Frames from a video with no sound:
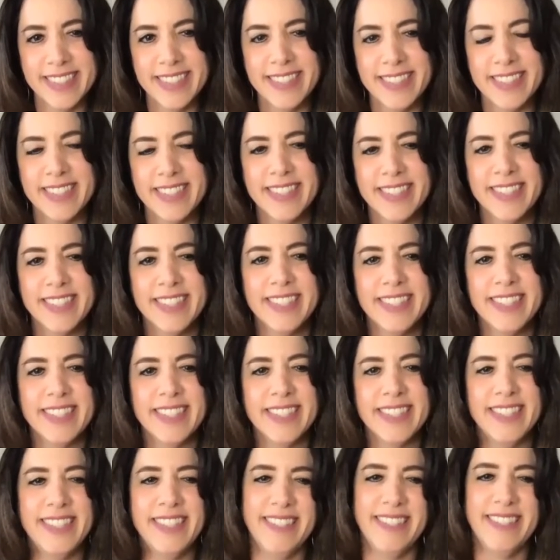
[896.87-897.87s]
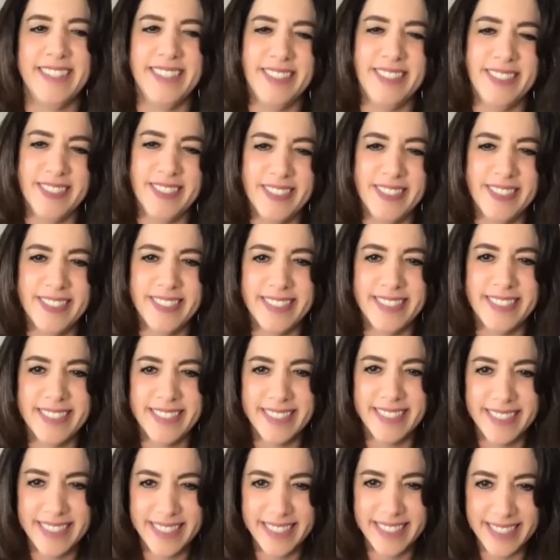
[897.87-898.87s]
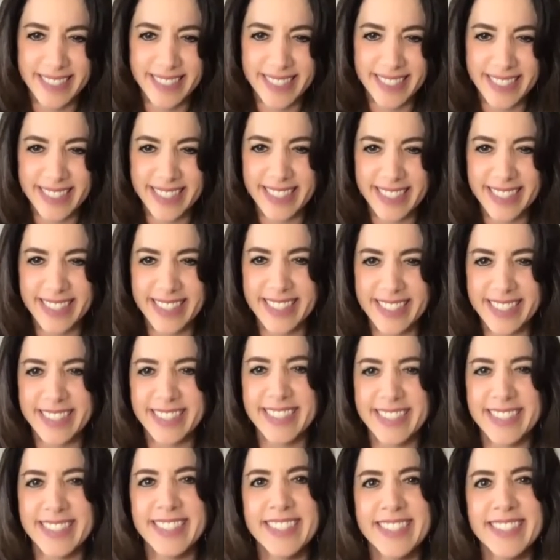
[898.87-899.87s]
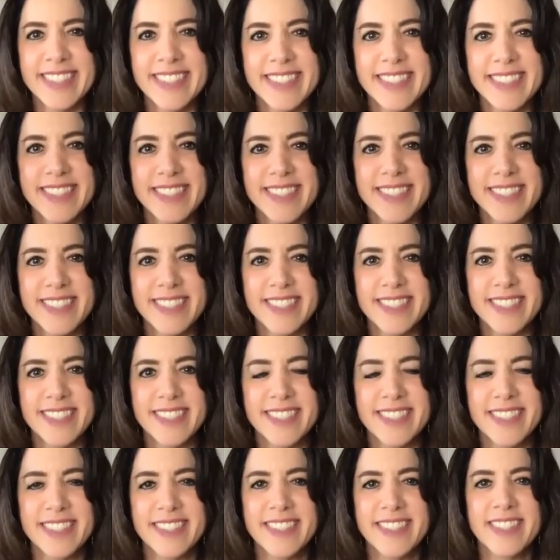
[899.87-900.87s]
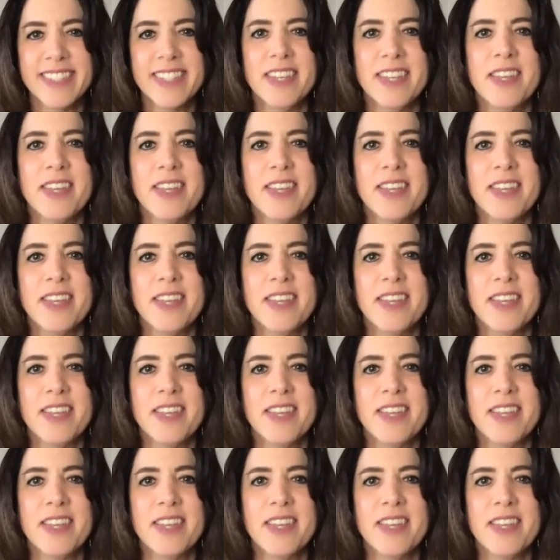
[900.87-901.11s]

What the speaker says: (silent)